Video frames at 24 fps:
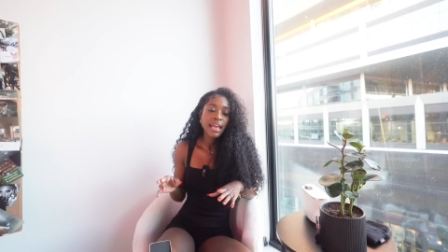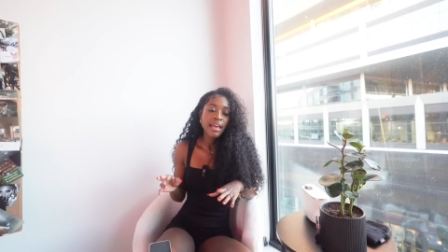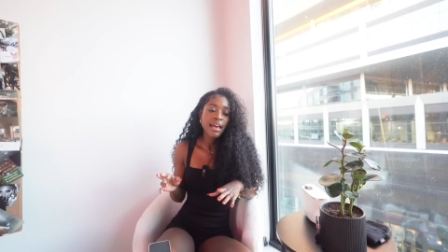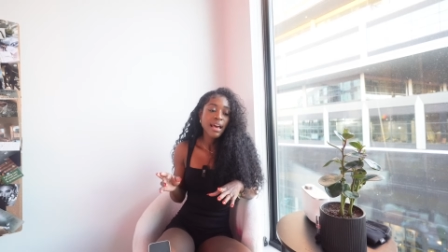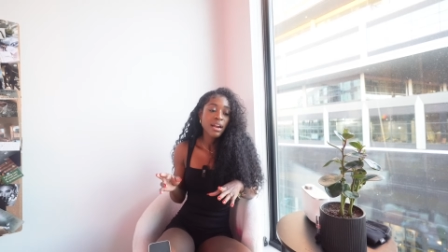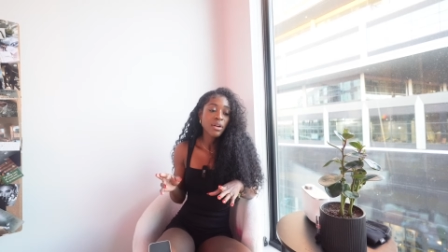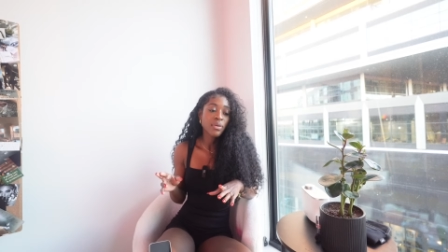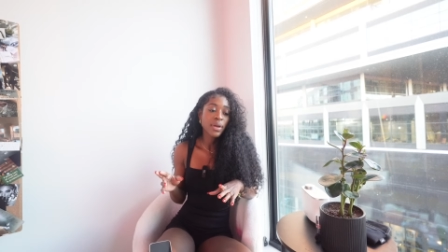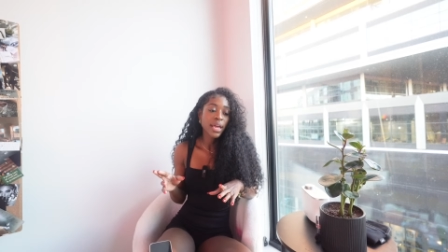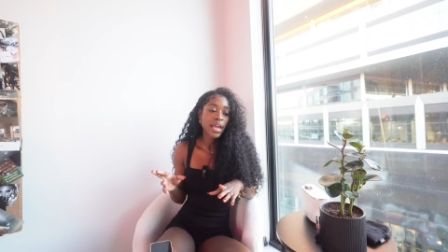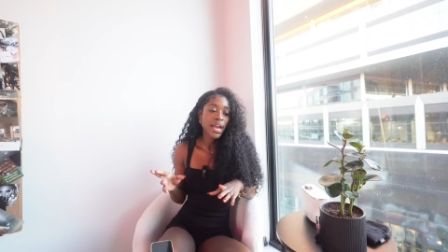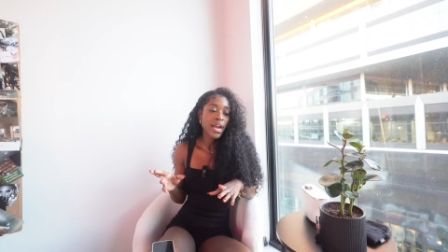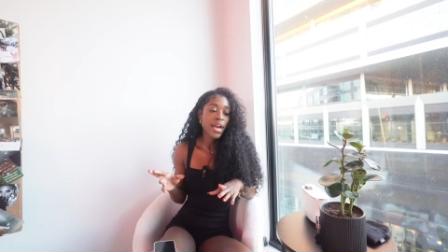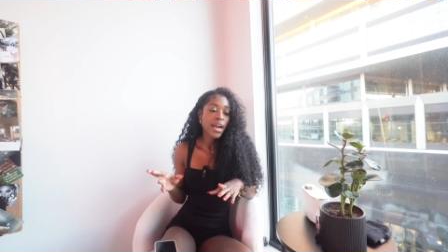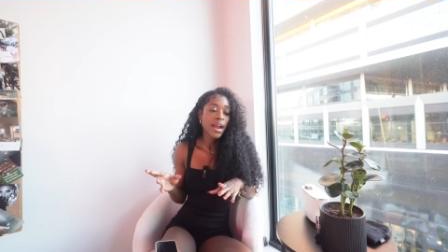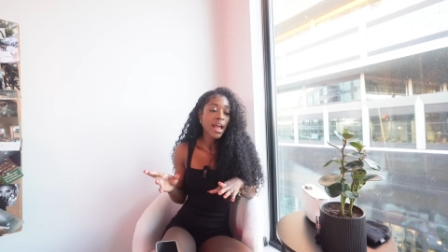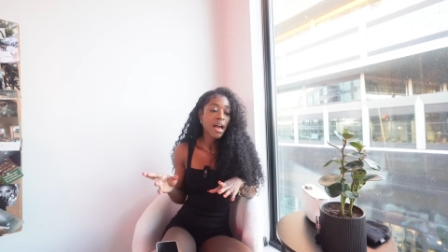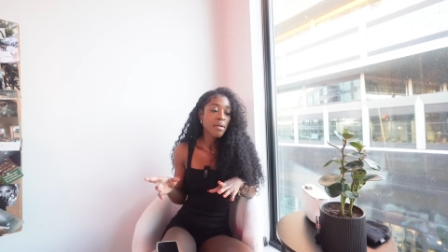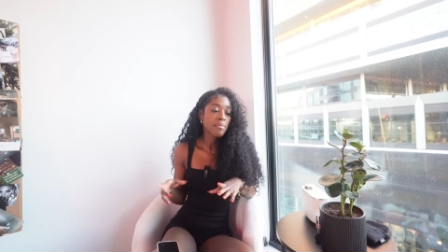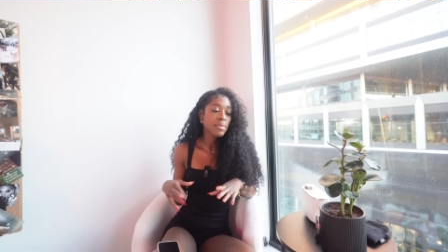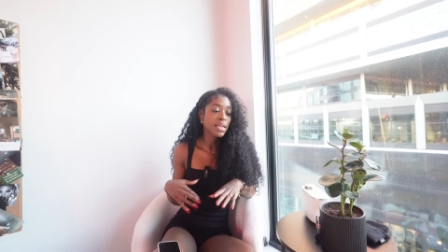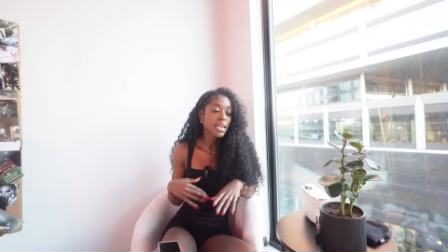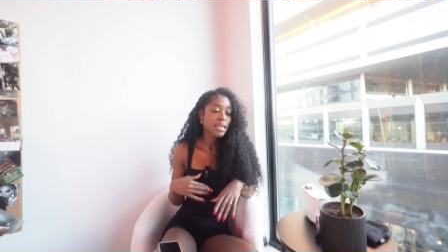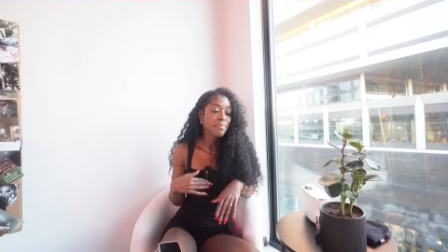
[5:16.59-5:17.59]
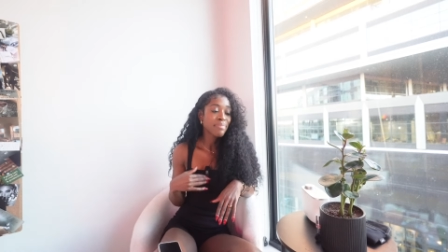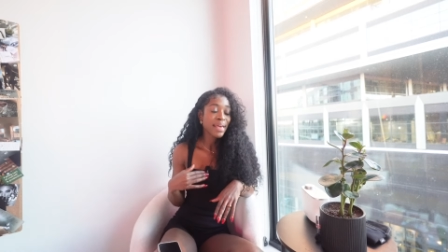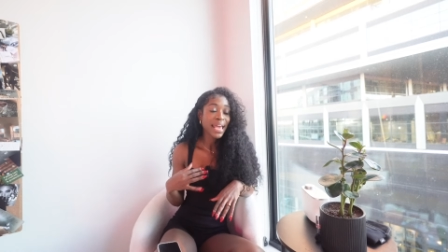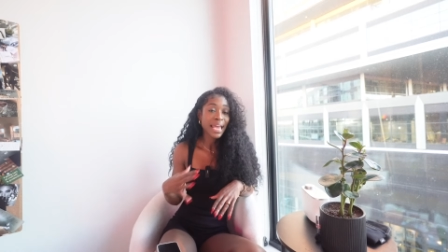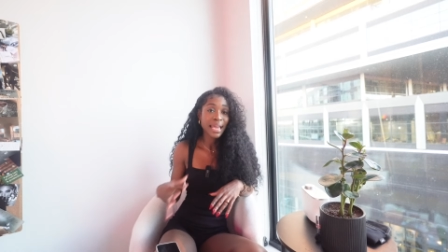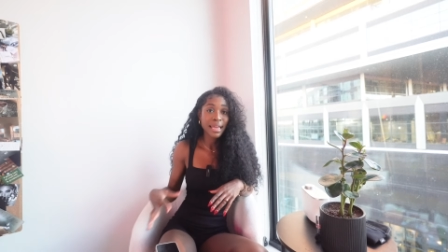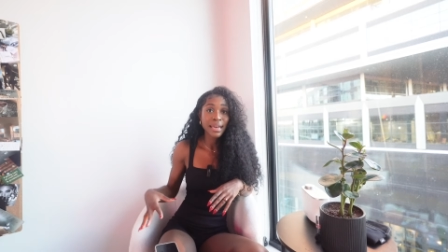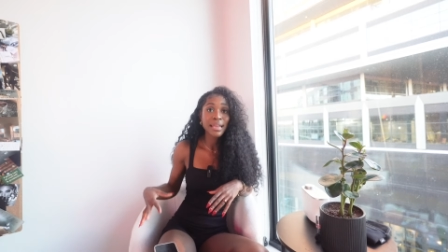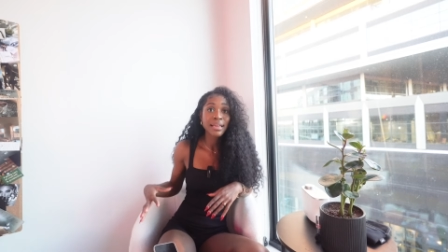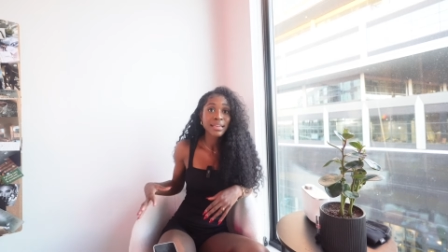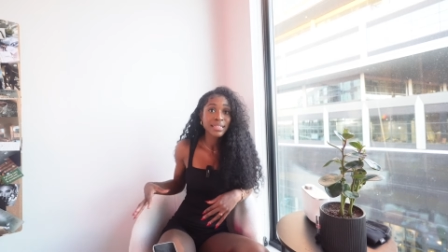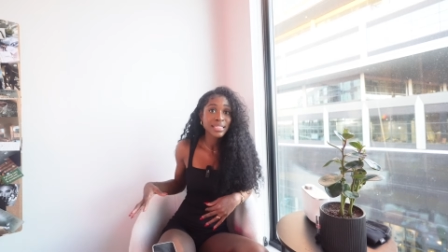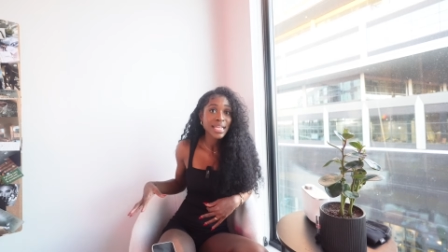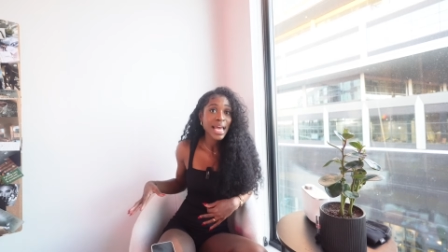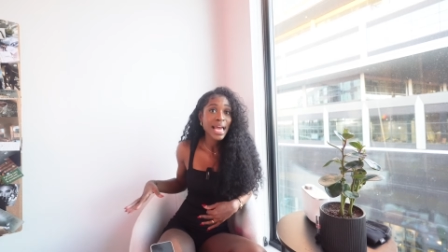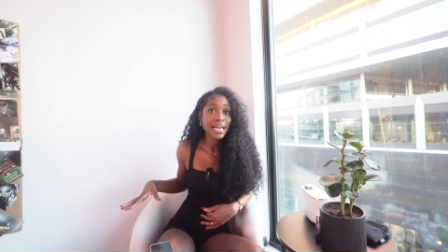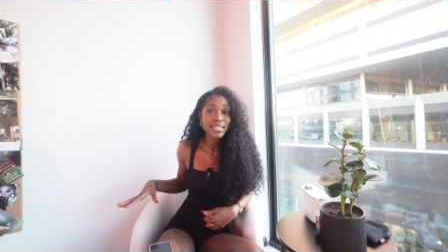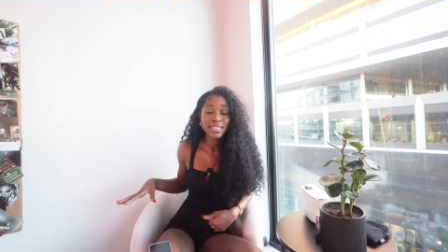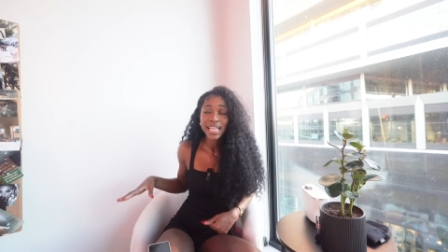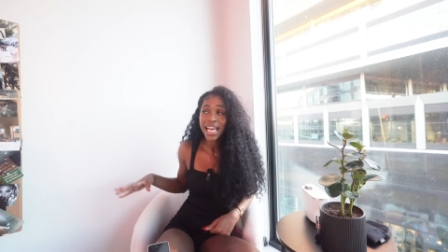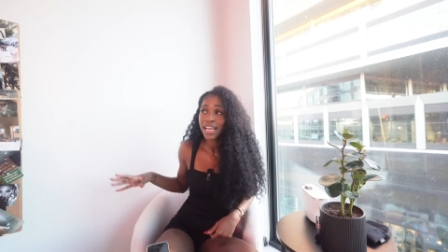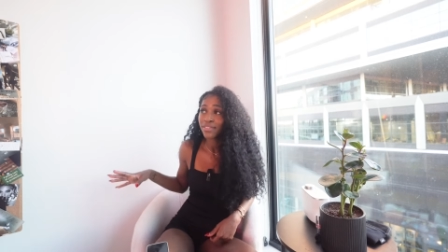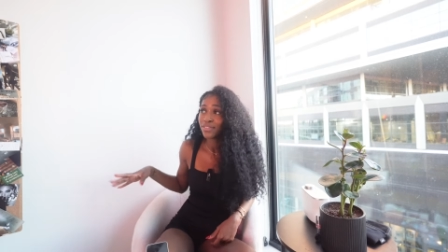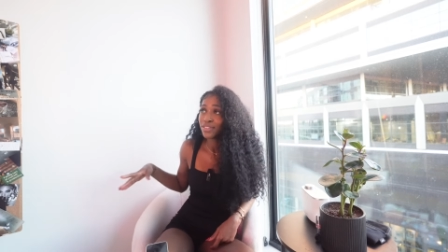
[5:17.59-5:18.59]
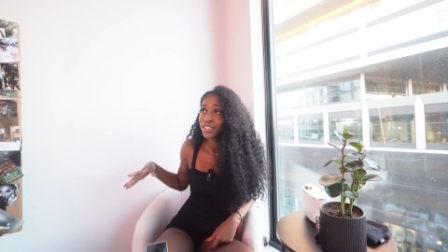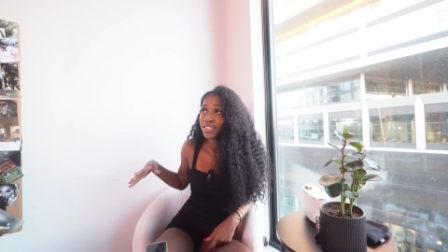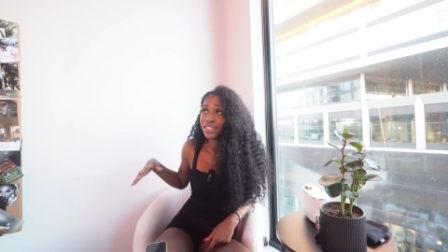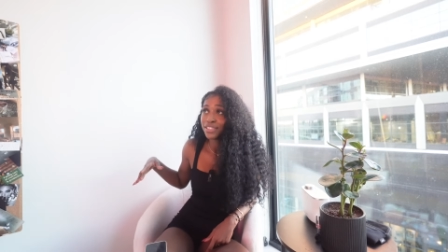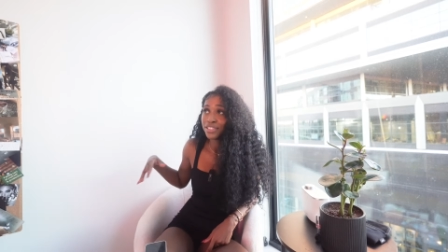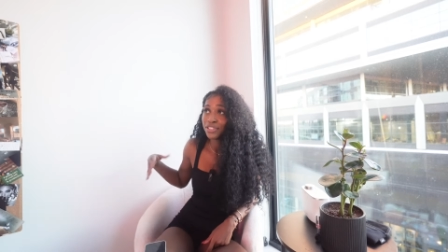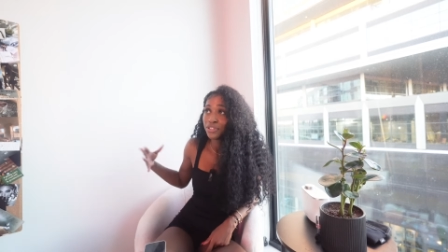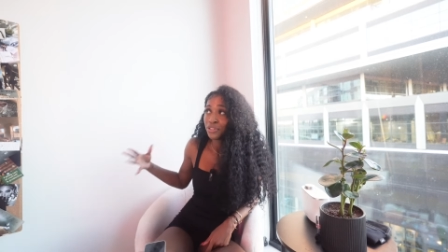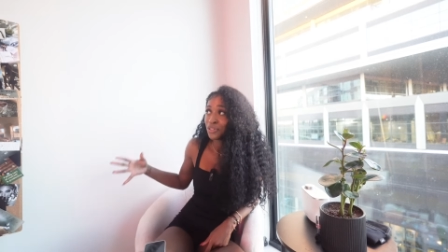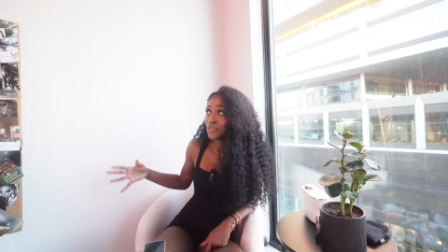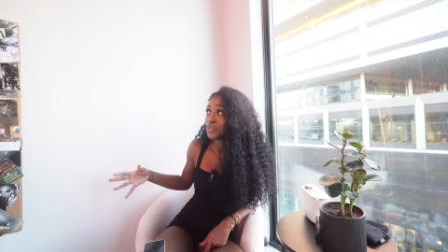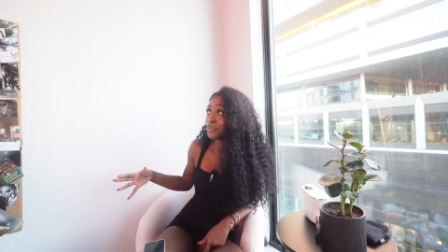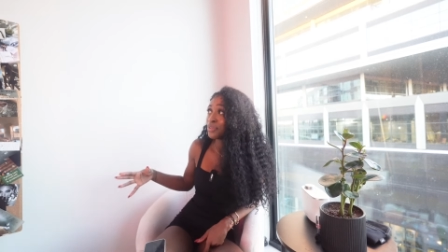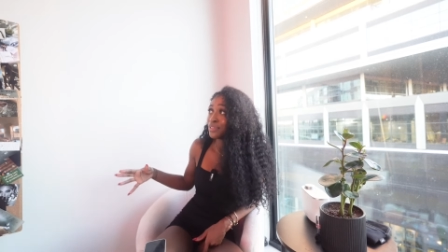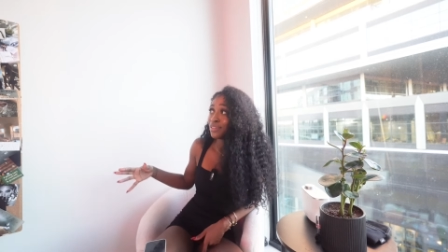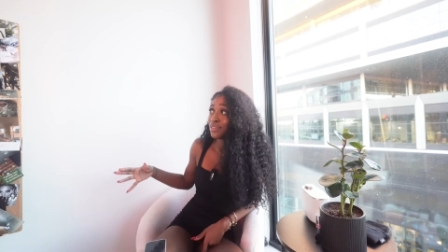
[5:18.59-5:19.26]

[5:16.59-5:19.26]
I don't care how many panic attacks I have to do,